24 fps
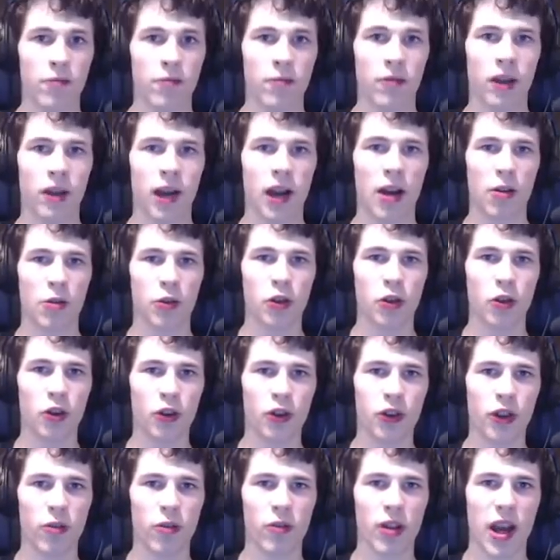I would
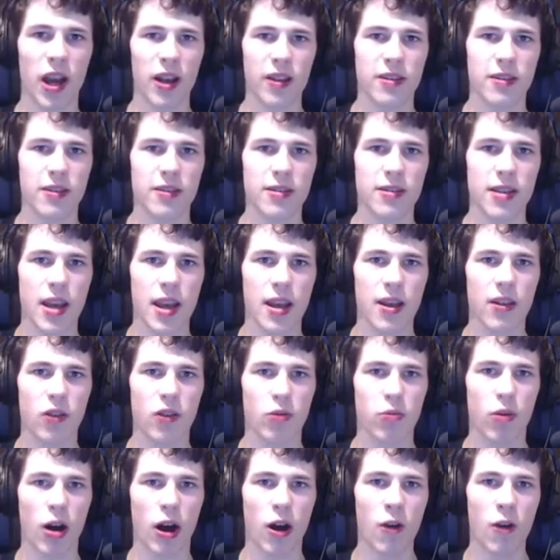also like to say as
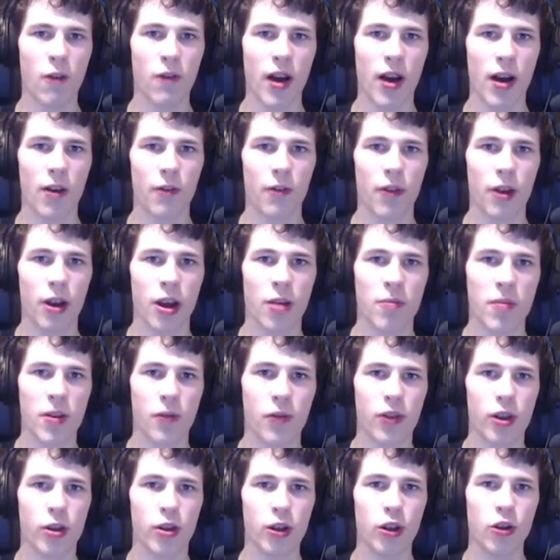well that
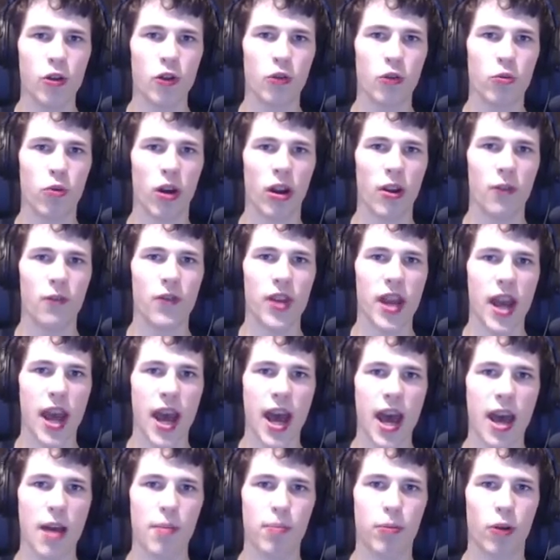if you lose one of the
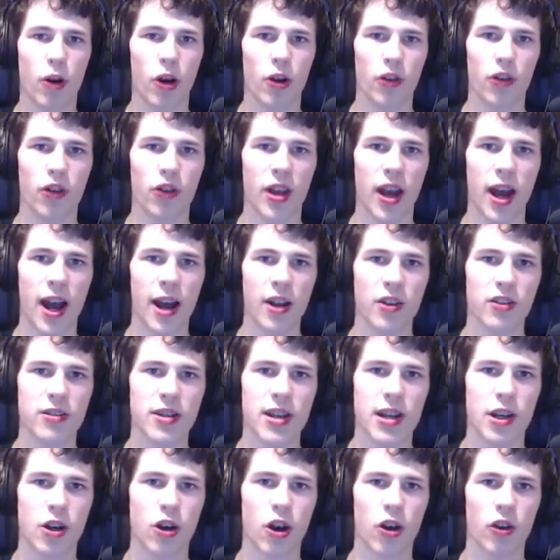AirPods, it
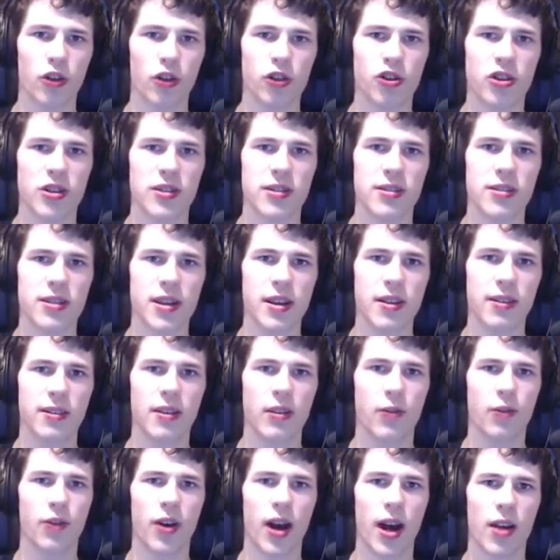actually costs you
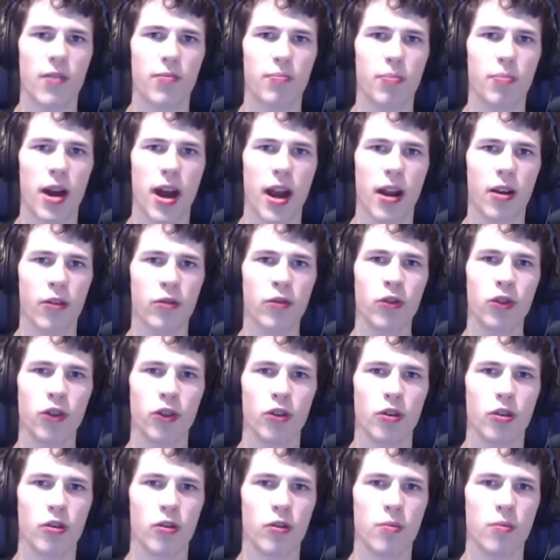£65
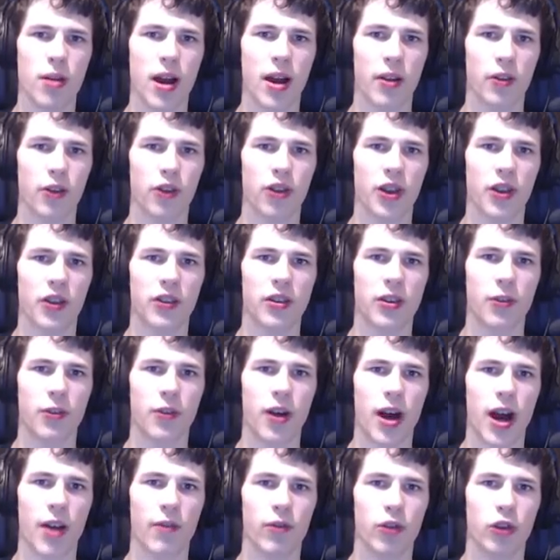or about
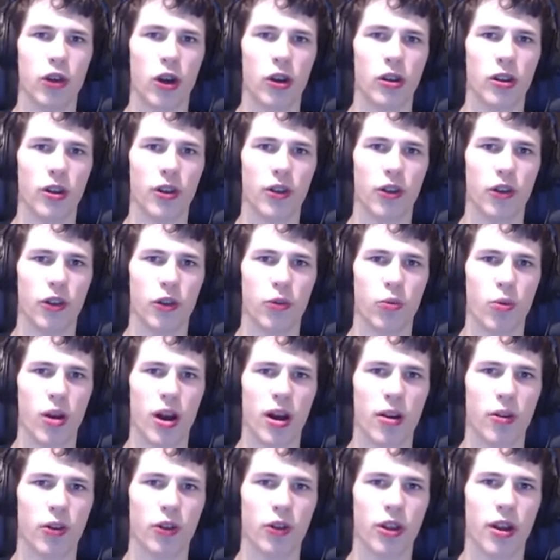$65 as
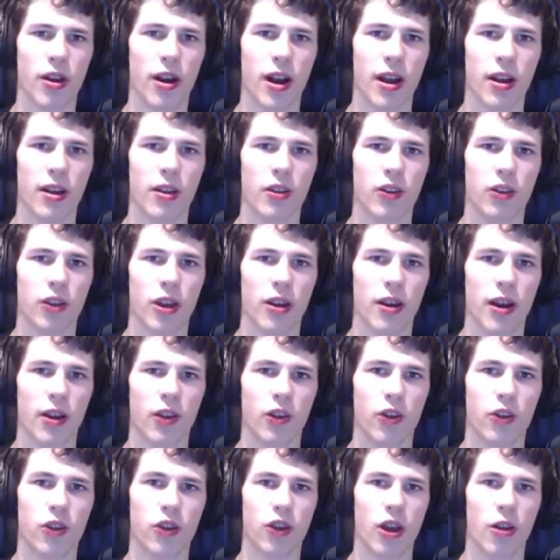well. So
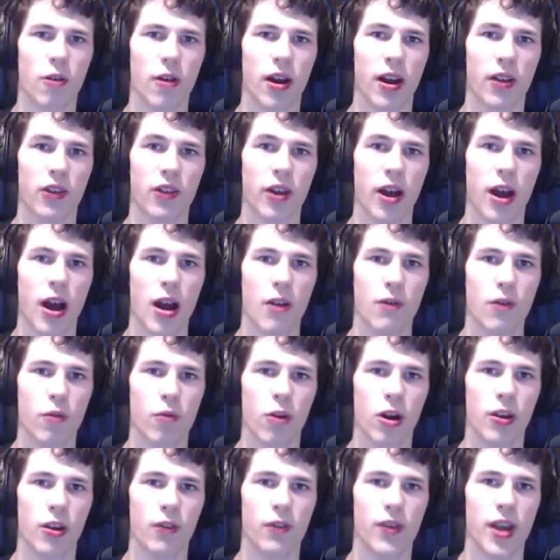that's either
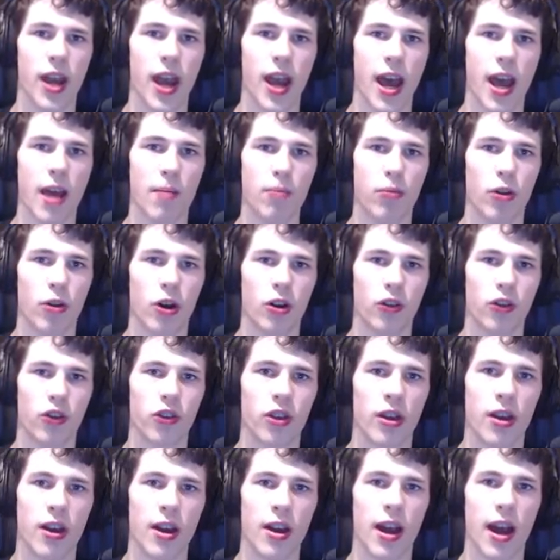one of the AirPods,
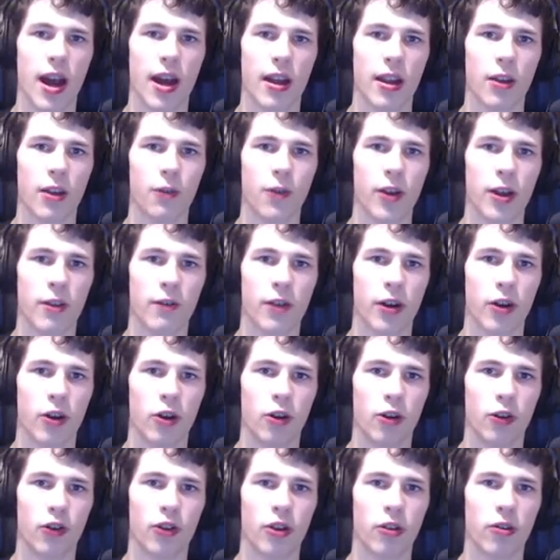and I think that
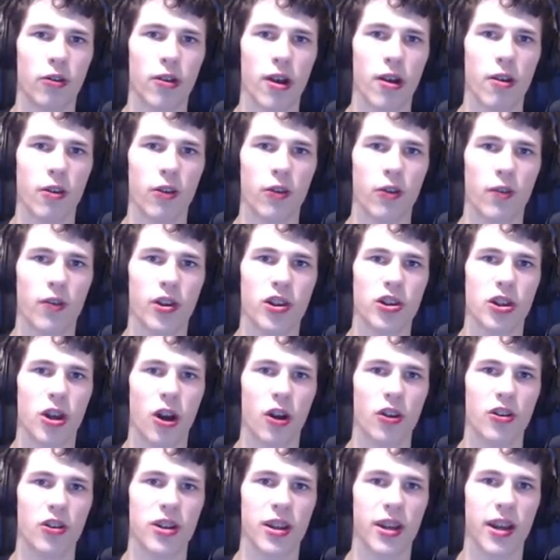also goes for the
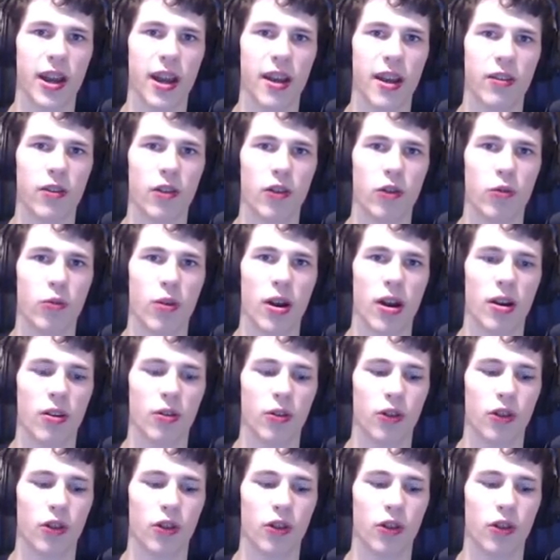charging case as well.